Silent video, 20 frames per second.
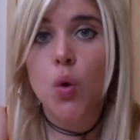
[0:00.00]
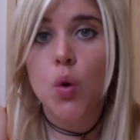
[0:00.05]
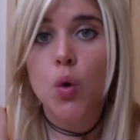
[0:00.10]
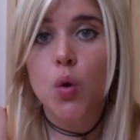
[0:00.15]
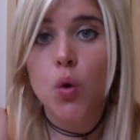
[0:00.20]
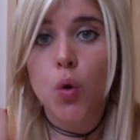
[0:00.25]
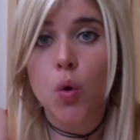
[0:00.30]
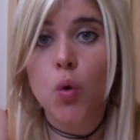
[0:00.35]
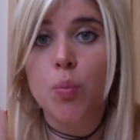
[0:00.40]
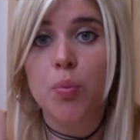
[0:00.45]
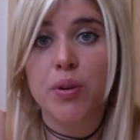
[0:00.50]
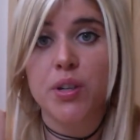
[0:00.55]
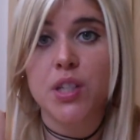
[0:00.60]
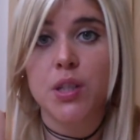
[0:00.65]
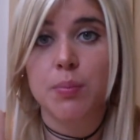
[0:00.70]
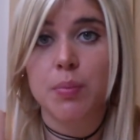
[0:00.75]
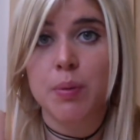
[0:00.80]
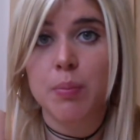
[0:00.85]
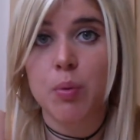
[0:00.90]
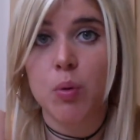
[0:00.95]
Not all
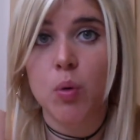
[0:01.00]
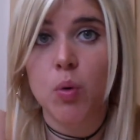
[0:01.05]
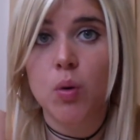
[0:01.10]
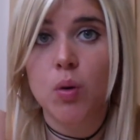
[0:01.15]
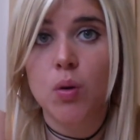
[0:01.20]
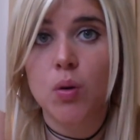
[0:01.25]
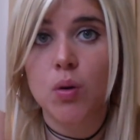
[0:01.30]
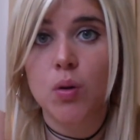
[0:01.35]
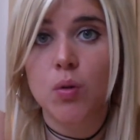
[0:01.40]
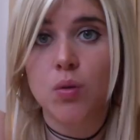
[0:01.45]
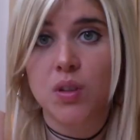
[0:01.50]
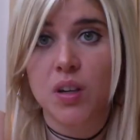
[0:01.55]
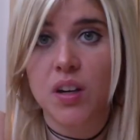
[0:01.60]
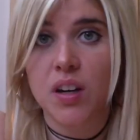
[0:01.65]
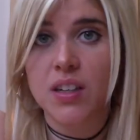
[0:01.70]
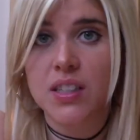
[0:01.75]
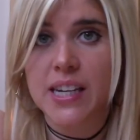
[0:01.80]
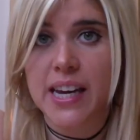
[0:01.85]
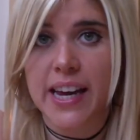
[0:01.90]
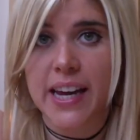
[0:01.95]
British people call
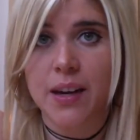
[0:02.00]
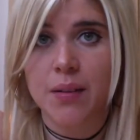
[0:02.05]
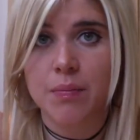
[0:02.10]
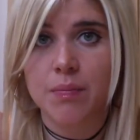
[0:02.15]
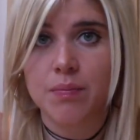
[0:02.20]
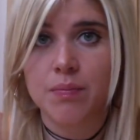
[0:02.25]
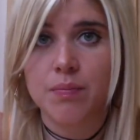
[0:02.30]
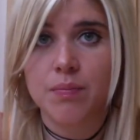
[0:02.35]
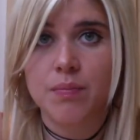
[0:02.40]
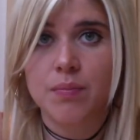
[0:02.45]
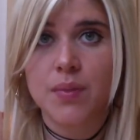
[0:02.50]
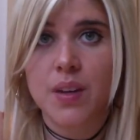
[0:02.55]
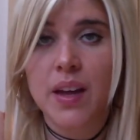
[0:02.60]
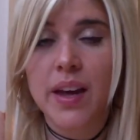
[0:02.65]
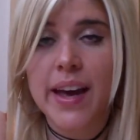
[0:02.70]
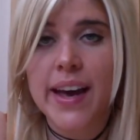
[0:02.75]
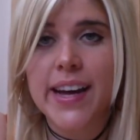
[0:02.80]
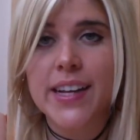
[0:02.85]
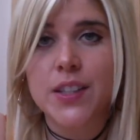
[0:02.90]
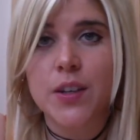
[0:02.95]
dinner tea.
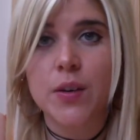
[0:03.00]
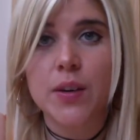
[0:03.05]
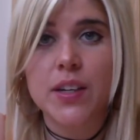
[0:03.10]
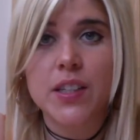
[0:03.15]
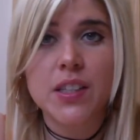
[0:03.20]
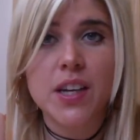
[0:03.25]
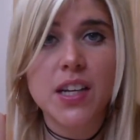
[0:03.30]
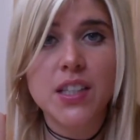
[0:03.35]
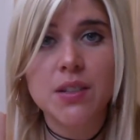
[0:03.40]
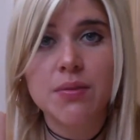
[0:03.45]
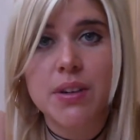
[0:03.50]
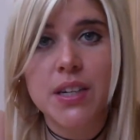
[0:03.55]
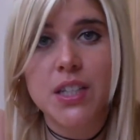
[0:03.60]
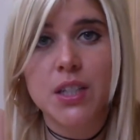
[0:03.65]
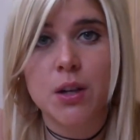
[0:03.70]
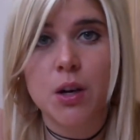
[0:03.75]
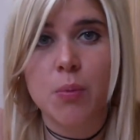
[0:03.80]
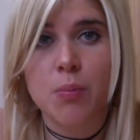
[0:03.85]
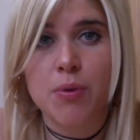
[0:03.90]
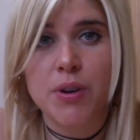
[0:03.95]
It's only a certain
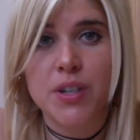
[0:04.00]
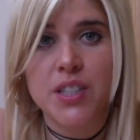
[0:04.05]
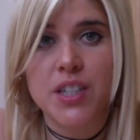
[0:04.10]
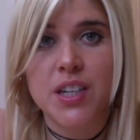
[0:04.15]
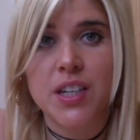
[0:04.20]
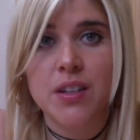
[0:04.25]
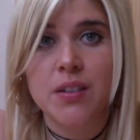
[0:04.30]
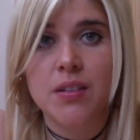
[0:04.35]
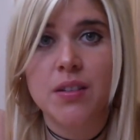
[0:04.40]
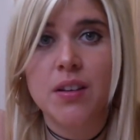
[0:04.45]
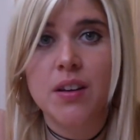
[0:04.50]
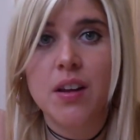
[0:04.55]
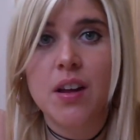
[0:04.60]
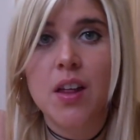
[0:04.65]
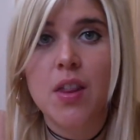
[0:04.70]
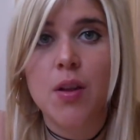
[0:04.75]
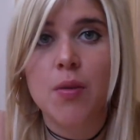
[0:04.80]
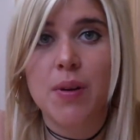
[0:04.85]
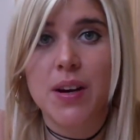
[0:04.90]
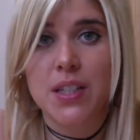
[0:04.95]
region of Britain.
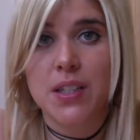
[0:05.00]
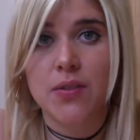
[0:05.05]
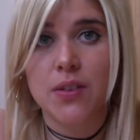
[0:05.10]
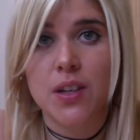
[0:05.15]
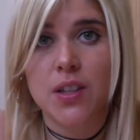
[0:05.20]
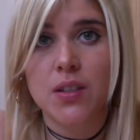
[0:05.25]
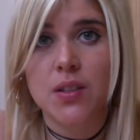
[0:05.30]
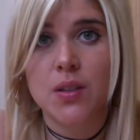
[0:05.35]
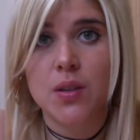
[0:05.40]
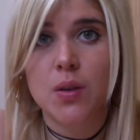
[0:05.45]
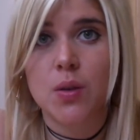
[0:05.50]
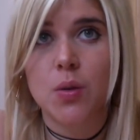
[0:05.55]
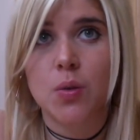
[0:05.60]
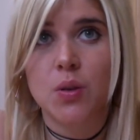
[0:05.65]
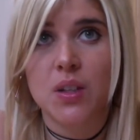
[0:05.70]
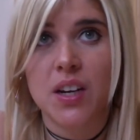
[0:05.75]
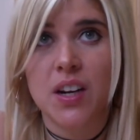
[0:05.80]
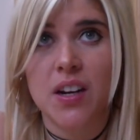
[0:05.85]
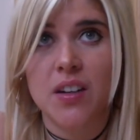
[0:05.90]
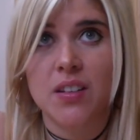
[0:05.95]
The rest of us call
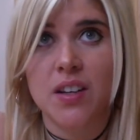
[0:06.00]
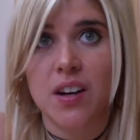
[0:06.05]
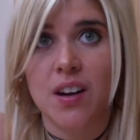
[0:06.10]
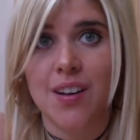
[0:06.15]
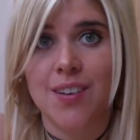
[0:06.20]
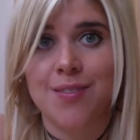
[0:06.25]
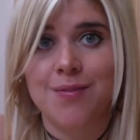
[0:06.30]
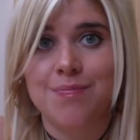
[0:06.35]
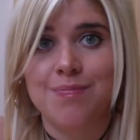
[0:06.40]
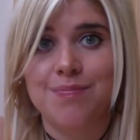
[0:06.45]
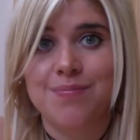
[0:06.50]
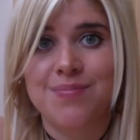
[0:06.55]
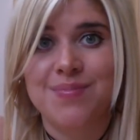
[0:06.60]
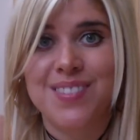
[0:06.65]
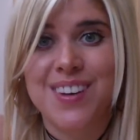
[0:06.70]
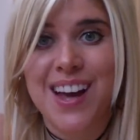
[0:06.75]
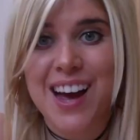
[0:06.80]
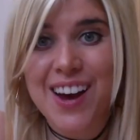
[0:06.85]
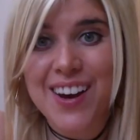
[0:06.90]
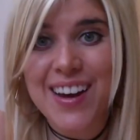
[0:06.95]
dinner dinner.
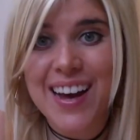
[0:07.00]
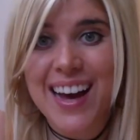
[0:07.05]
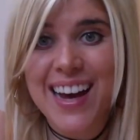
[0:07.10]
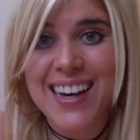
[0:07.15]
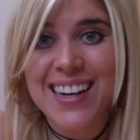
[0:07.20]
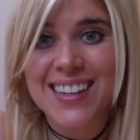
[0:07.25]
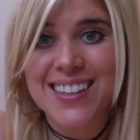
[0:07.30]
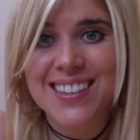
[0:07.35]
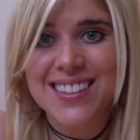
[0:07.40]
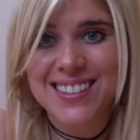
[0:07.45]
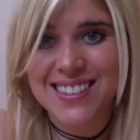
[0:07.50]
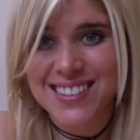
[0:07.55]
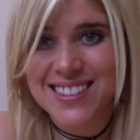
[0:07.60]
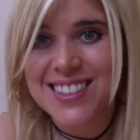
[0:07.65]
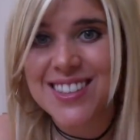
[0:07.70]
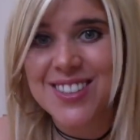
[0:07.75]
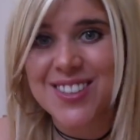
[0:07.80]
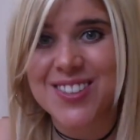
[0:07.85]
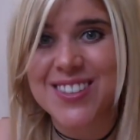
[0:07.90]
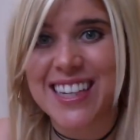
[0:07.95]
Okay?
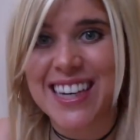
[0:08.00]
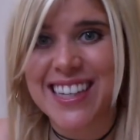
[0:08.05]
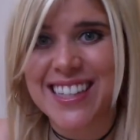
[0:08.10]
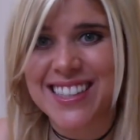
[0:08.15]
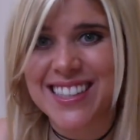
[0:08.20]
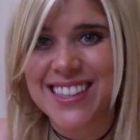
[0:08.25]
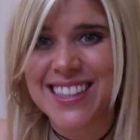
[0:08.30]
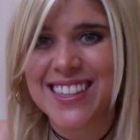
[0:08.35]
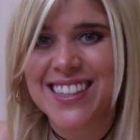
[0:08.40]
Sorted.